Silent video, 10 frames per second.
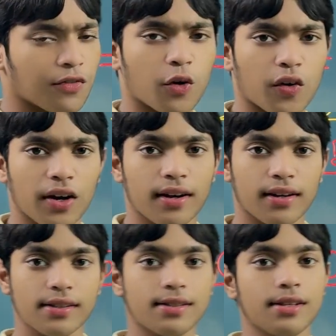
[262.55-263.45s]
for
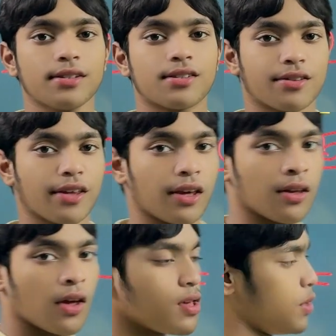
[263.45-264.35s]
easiest thing,